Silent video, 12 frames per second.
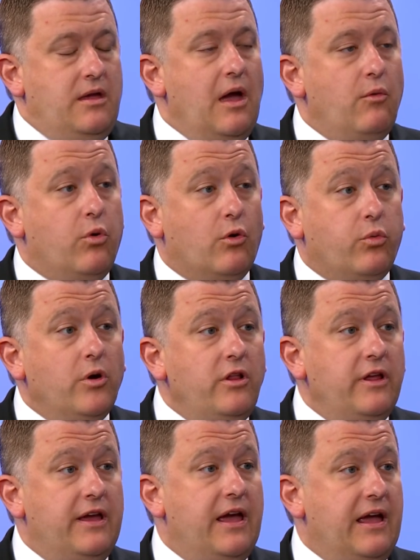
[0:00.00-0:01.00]
Yeah, we're
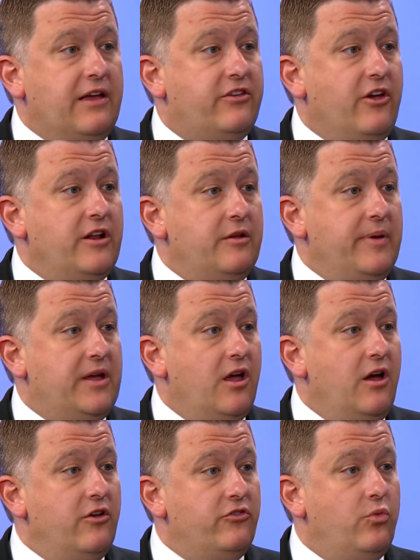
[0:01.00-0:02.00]
really excited
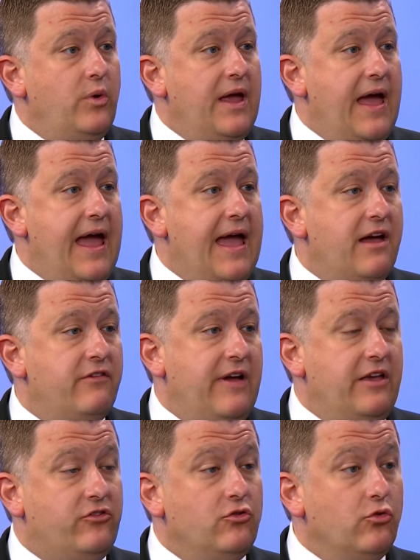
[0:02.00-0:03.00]
because we have
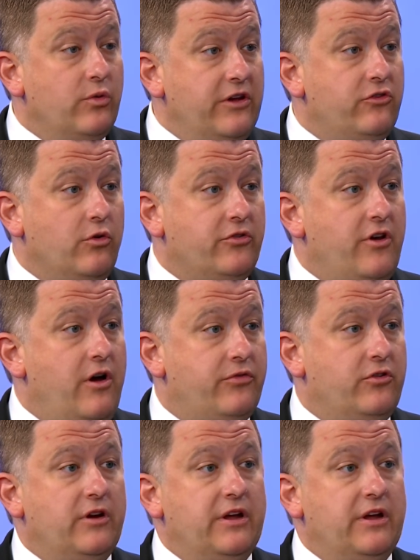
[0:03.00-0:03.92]
a school resource officer